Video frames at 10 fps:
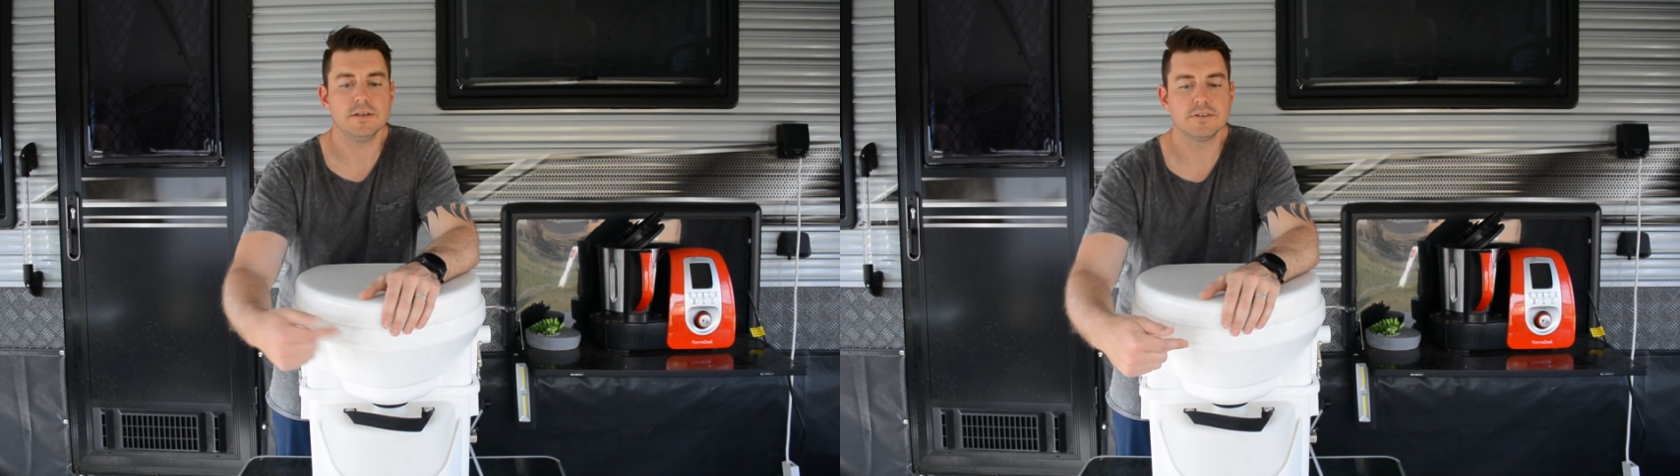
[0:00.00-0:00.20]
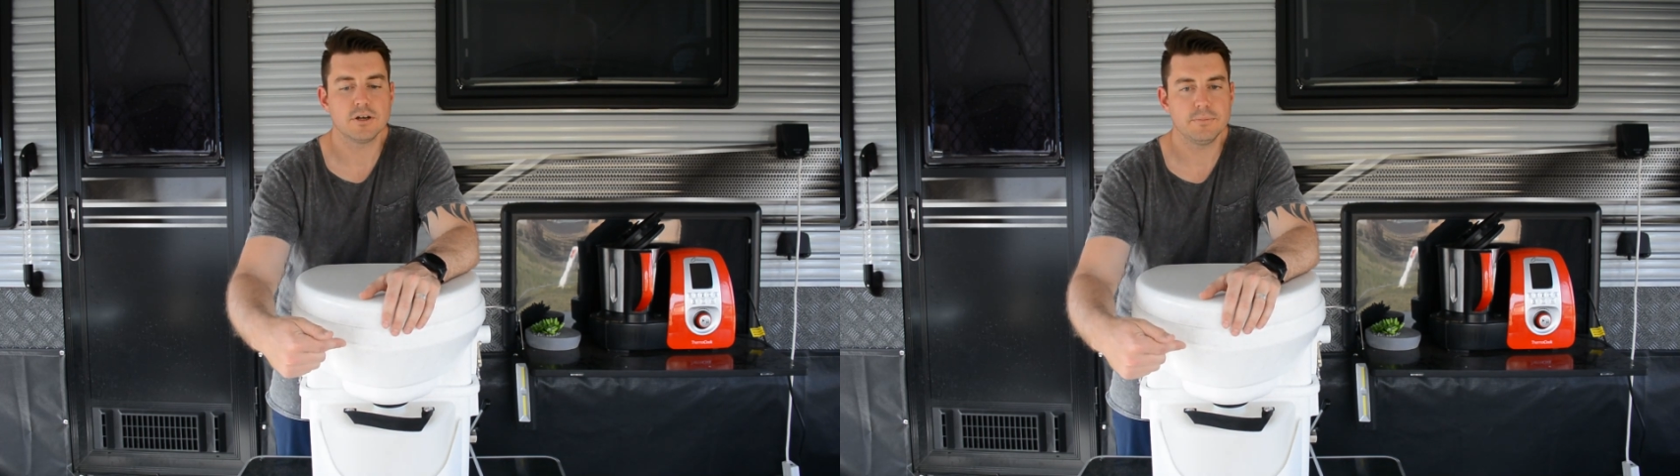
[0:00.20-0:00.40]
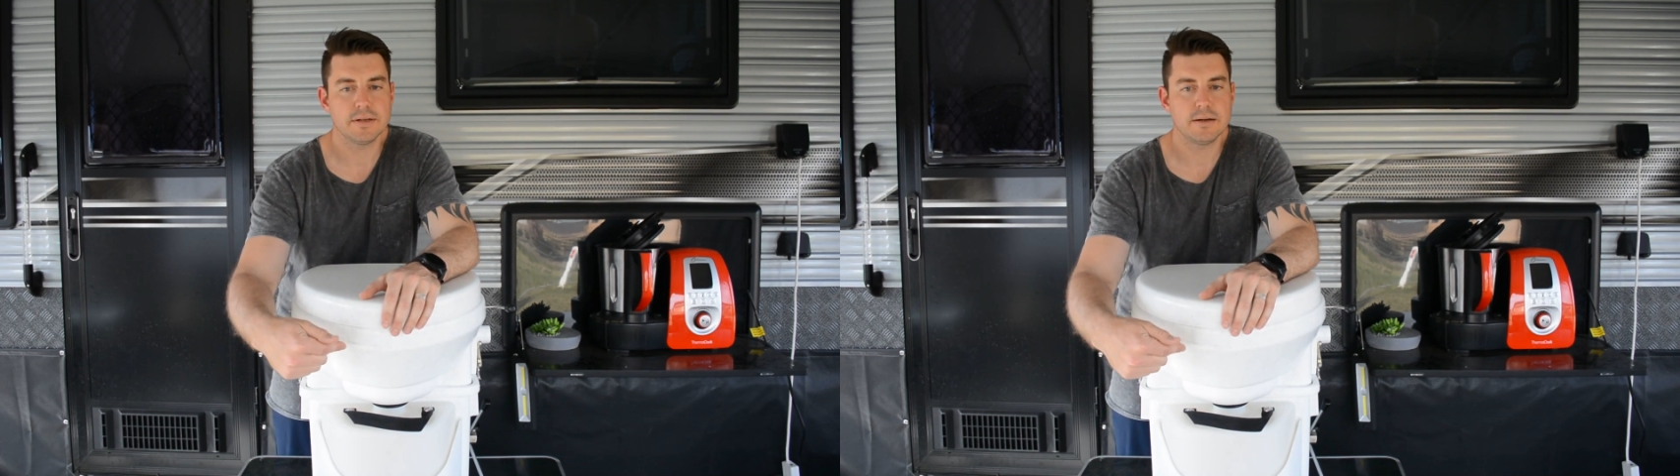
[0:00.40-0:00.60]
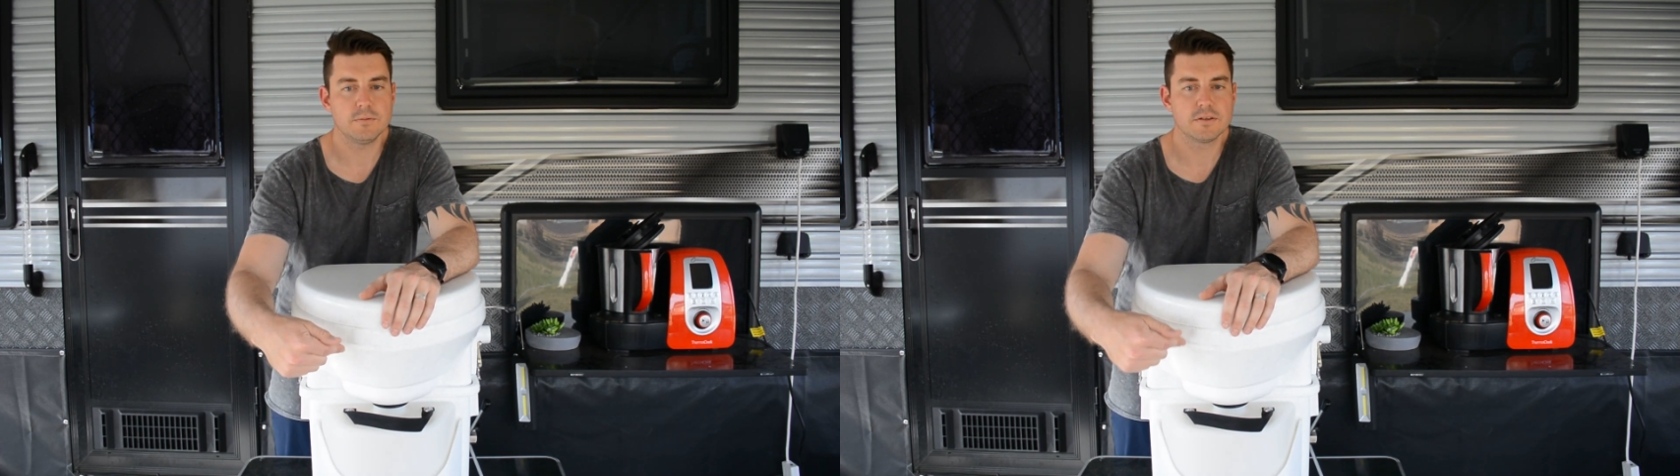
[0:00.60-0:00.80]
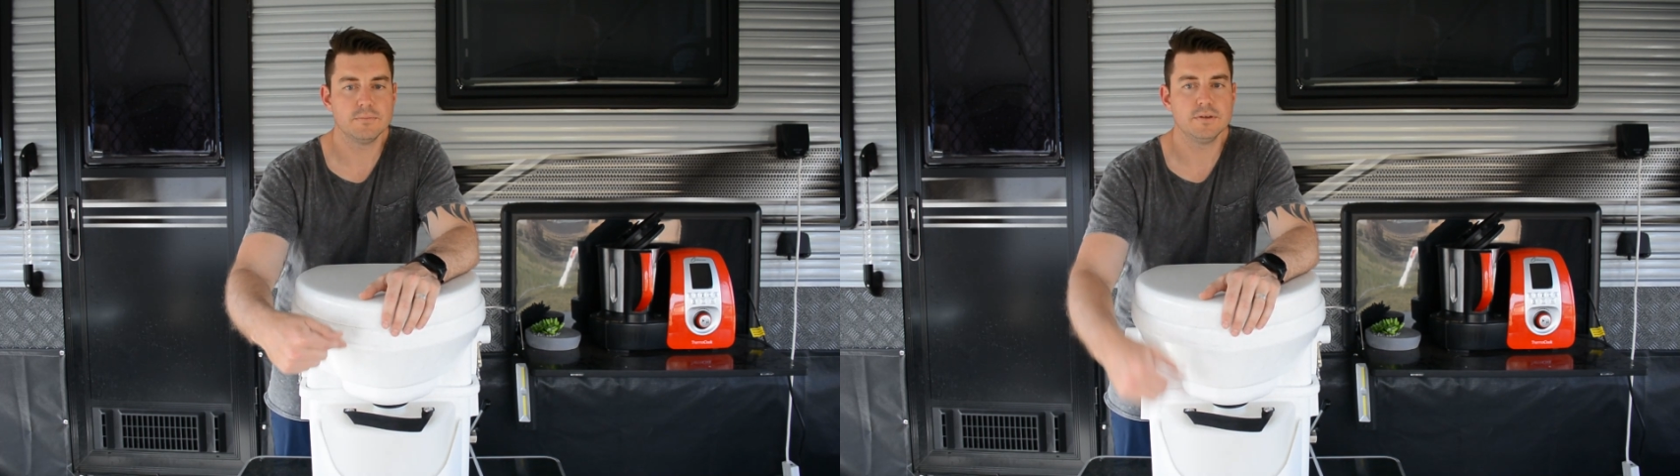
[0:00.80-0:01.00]
we top it up
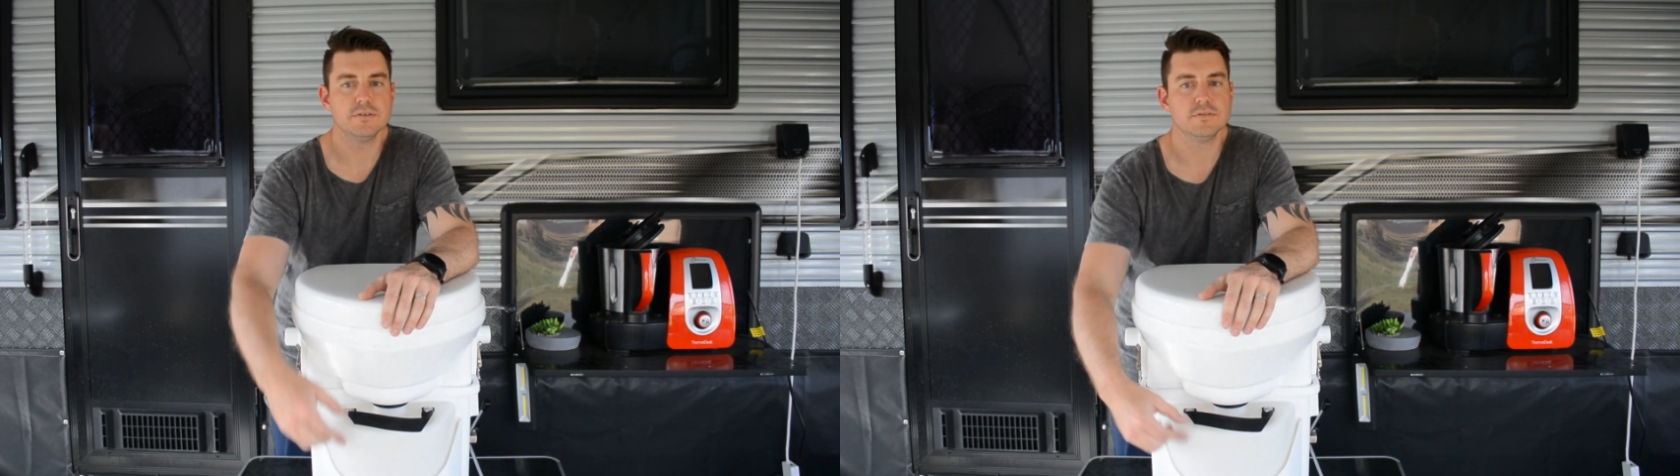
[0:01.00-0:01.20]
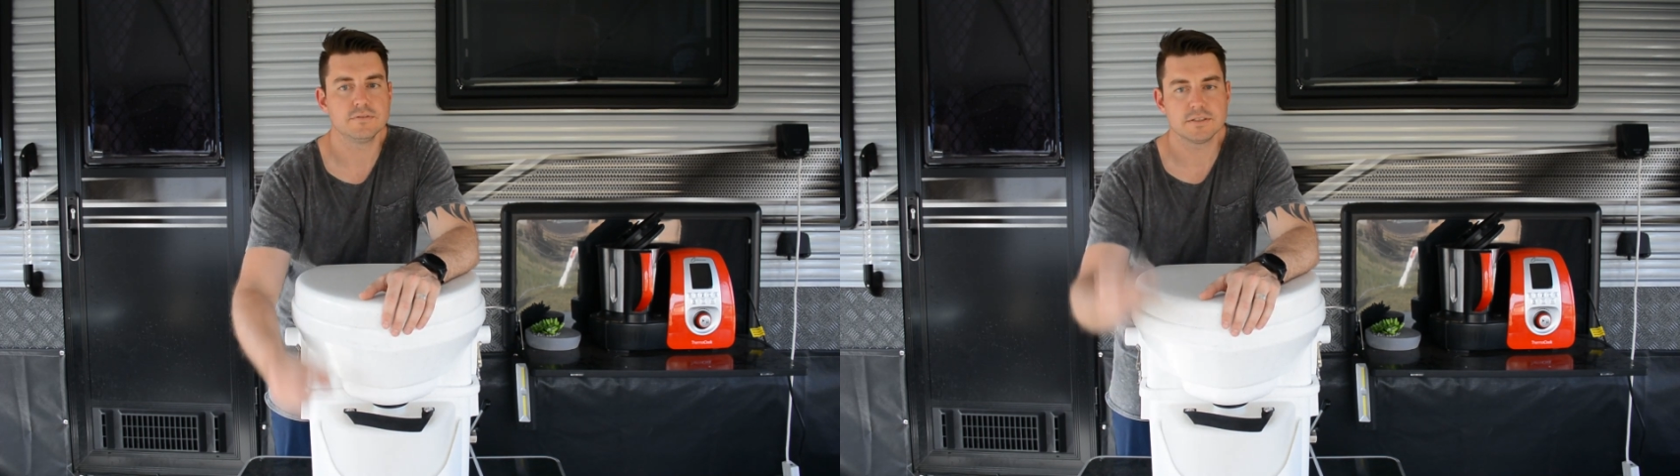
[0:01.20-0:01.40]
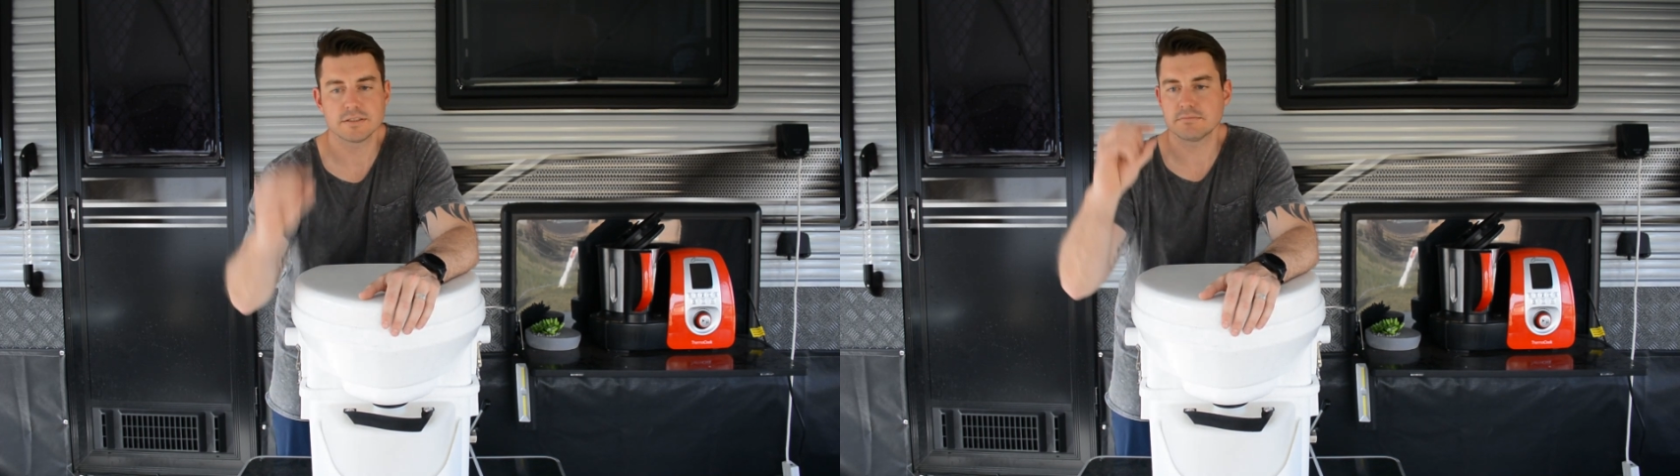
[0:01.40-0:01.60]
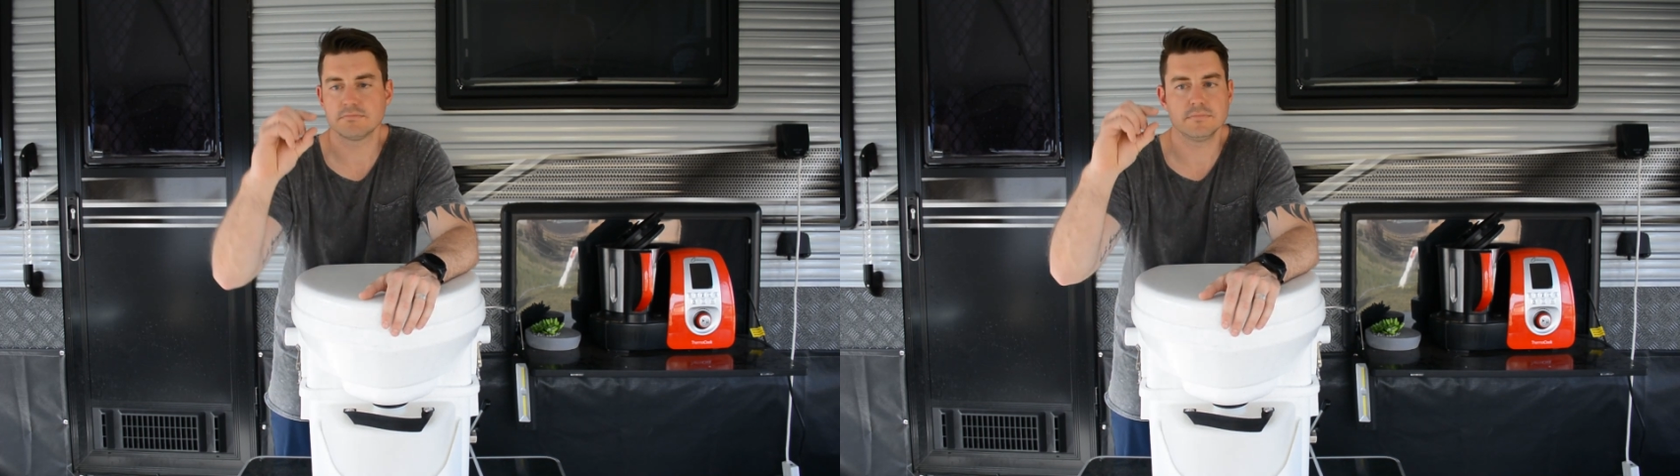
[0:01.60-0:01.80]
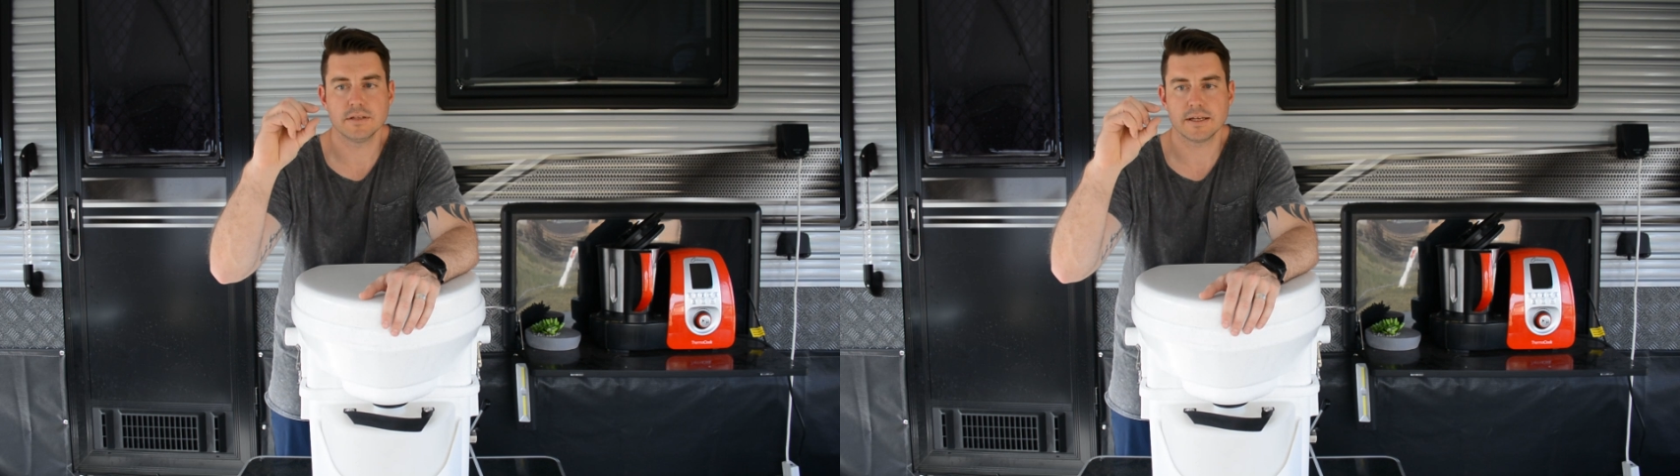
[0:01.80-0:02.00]
with a bit of, just
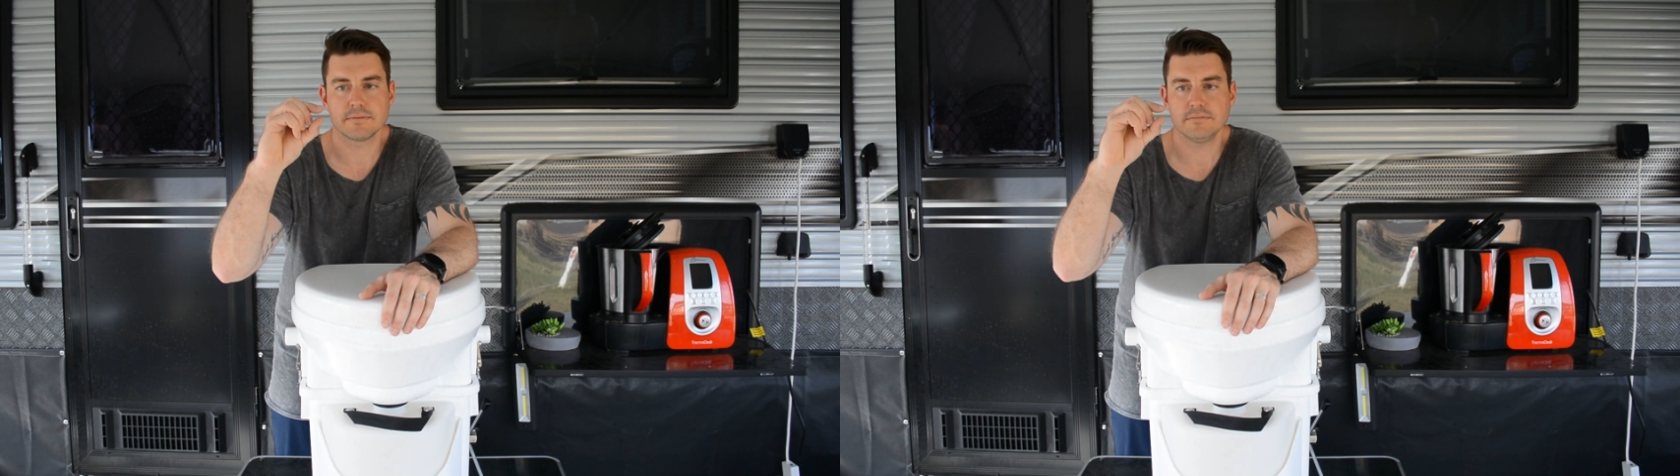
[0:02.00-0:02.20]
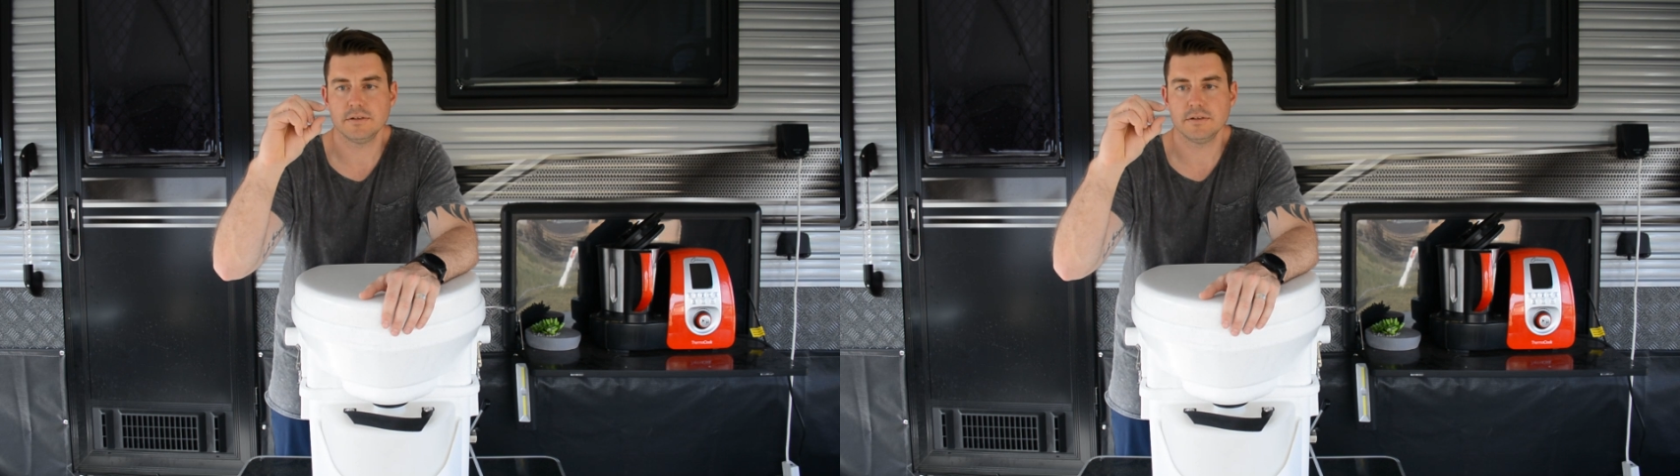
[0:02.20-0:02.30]
like,